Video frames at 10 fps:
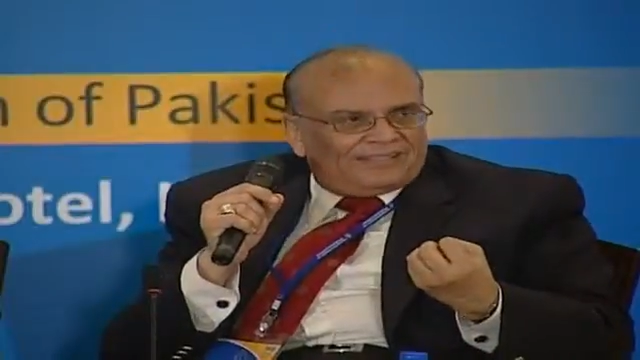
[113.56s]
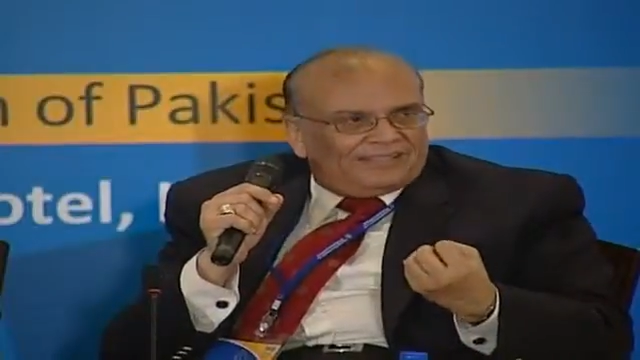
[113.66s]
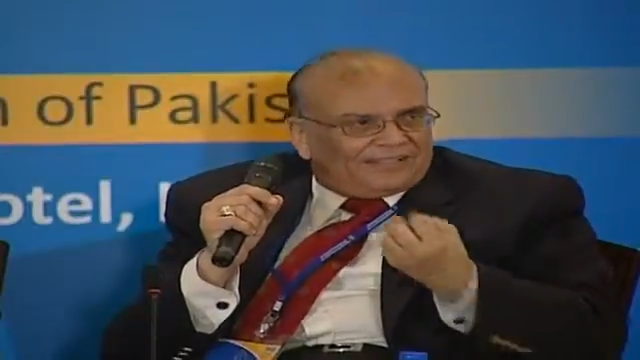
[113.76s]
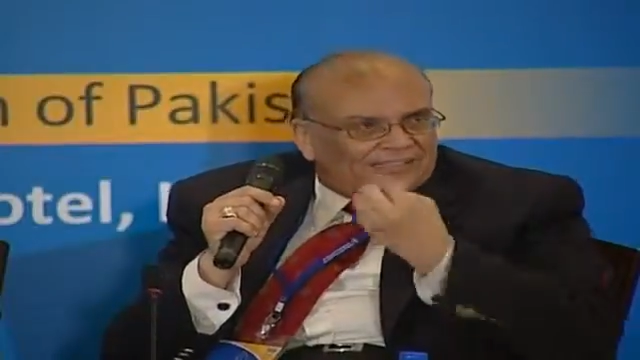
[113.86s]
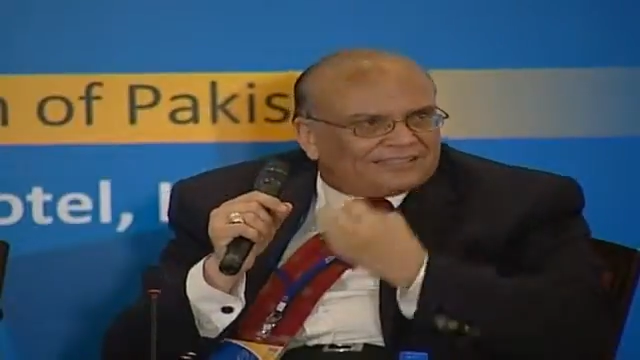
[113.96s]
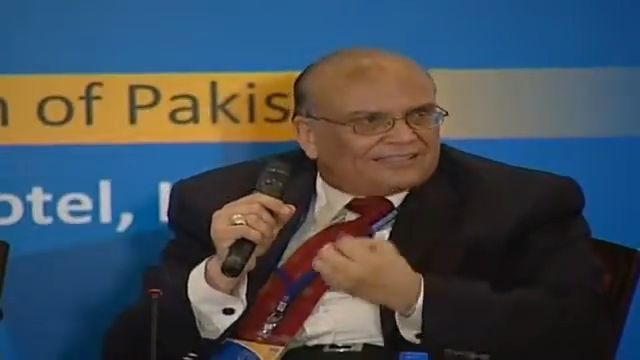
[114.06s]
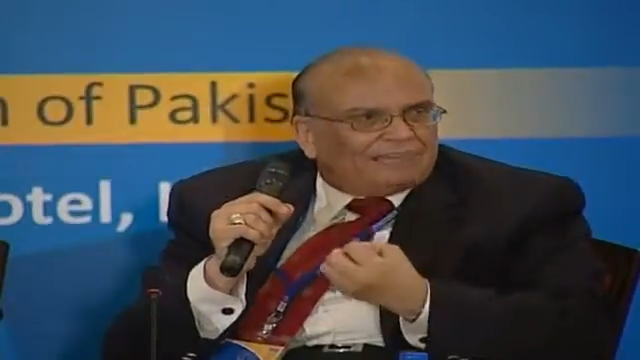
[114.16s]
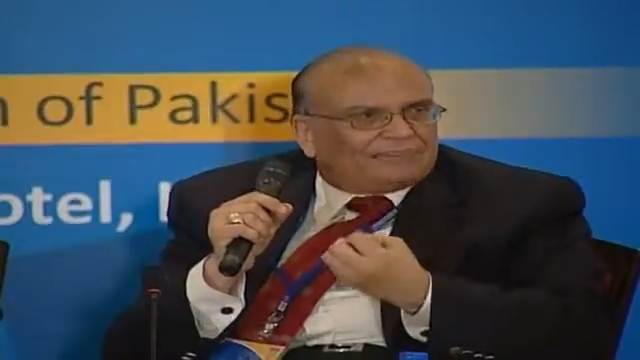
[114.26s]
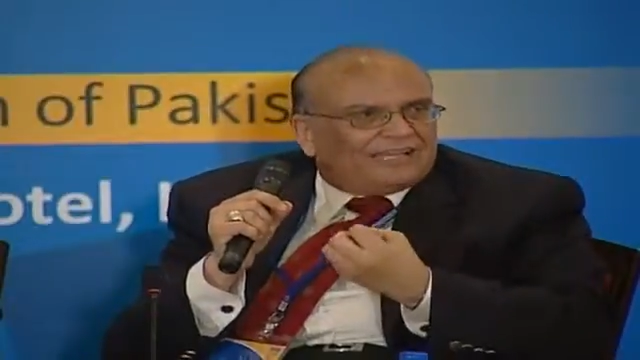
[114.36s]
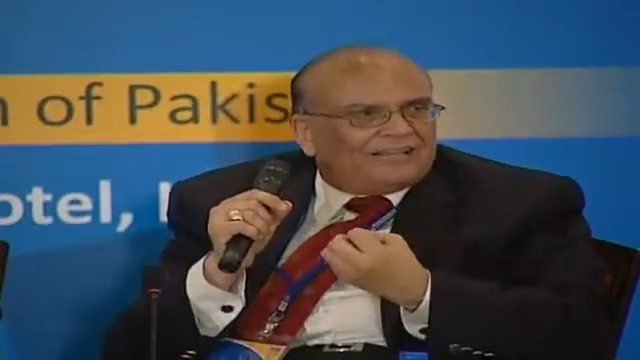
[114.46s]
This is
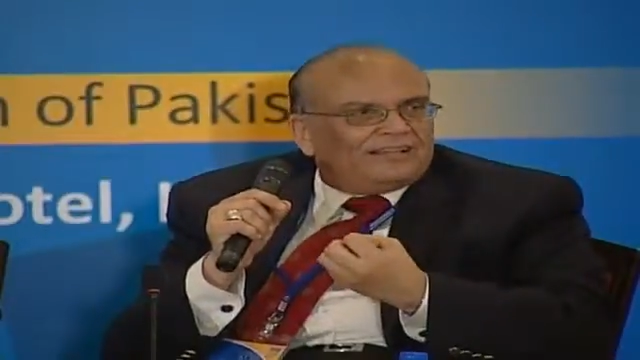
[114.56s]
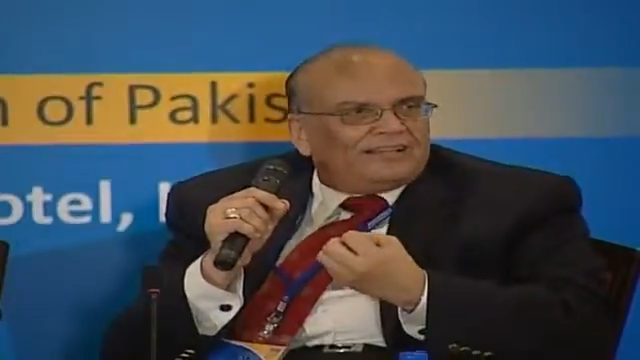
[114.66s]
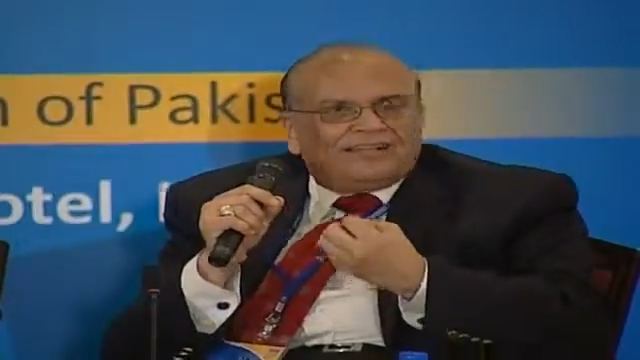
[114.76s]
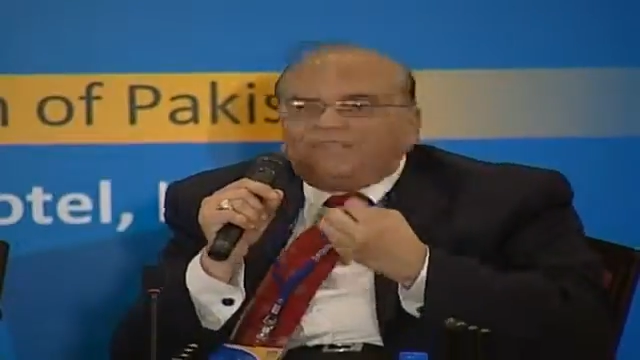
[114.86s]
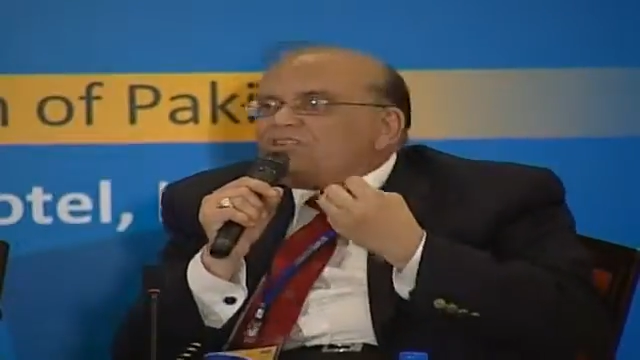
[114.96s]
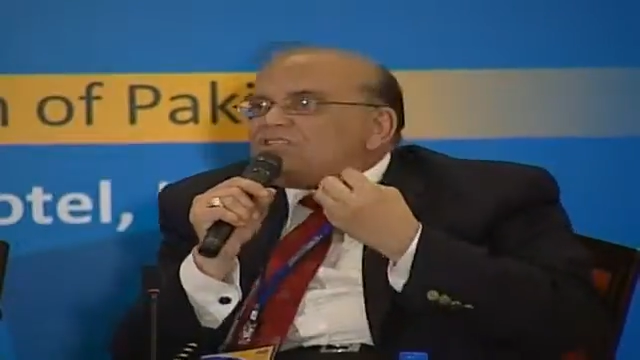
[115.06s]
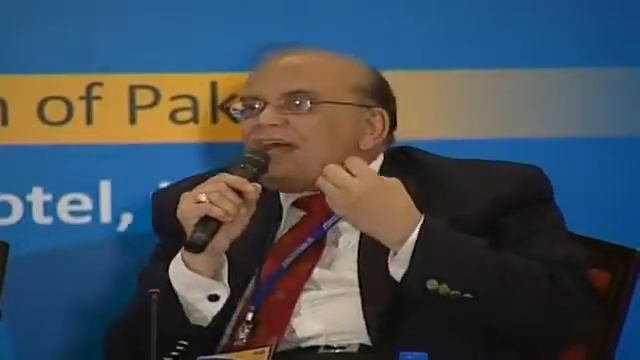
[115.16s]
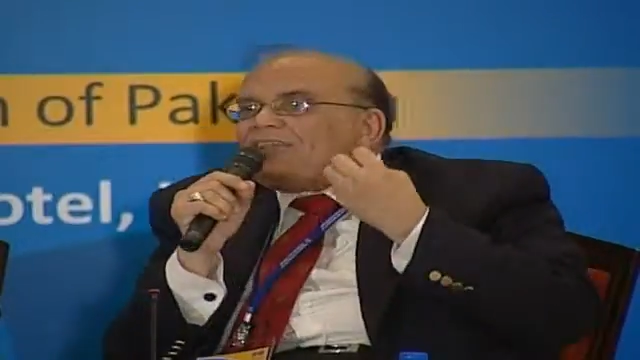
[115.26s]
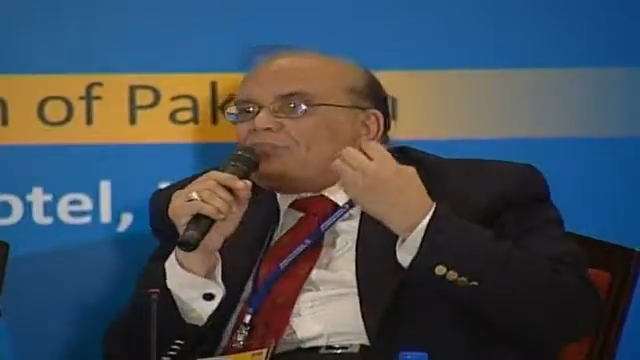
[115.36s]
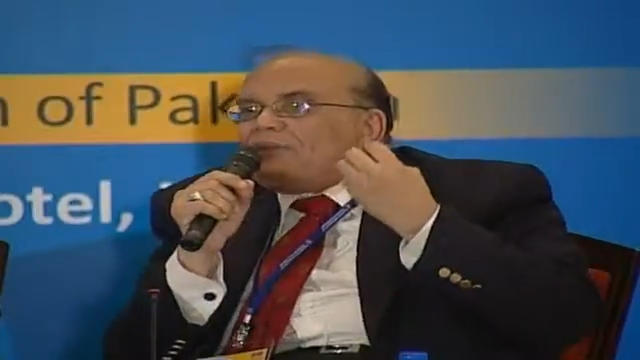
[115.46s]
something which
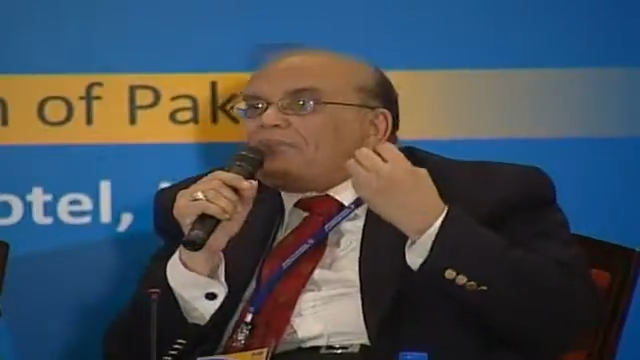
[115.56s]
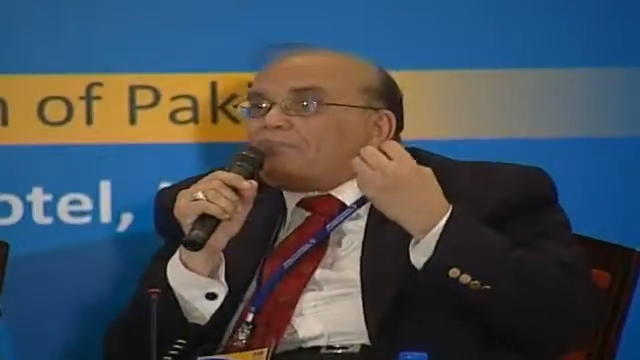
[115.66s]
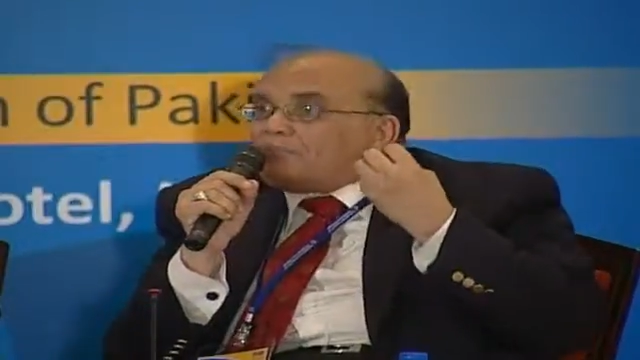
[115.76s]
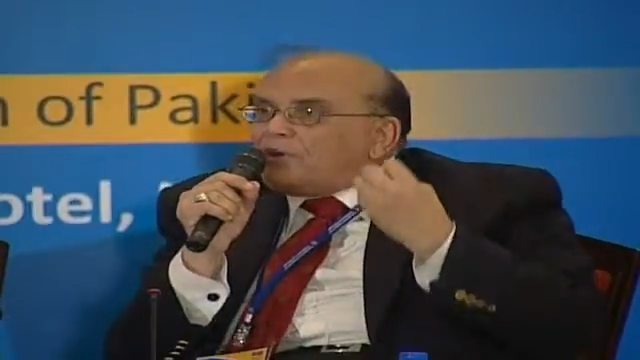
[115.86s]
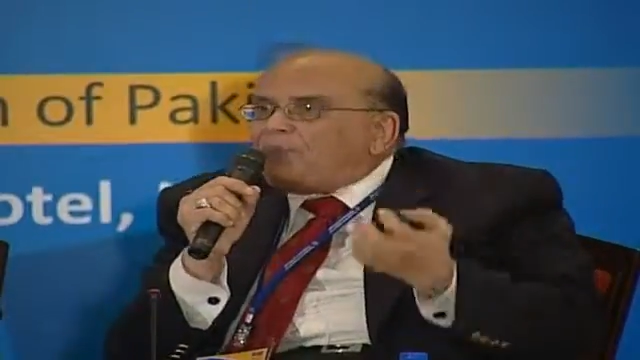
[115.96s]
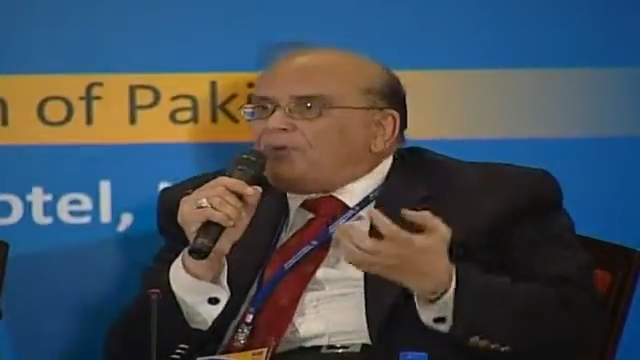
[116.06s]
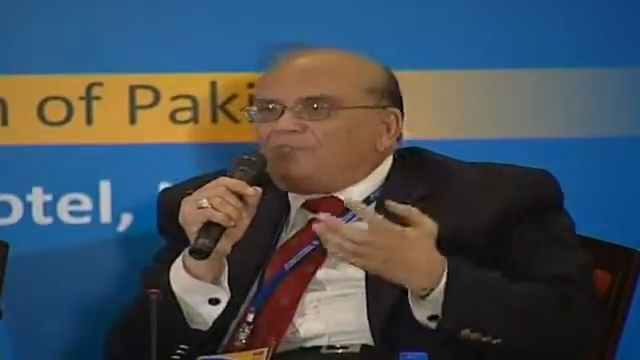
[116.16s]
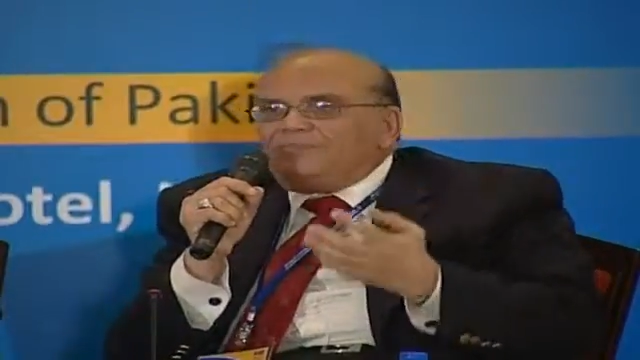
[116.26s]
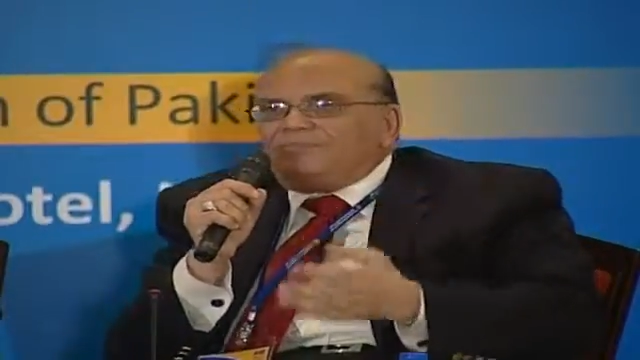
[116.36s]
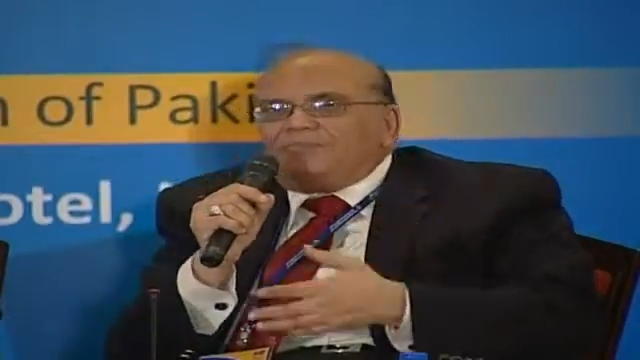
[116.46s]
has been a
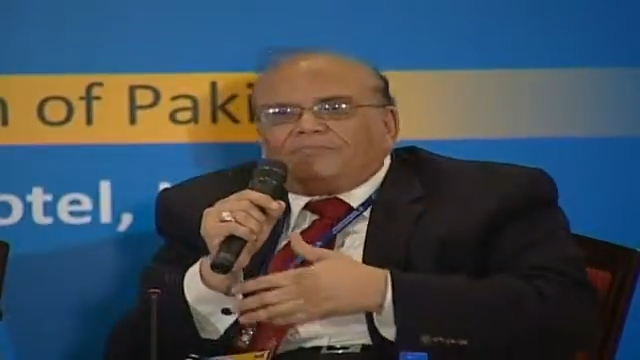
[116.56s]
problem.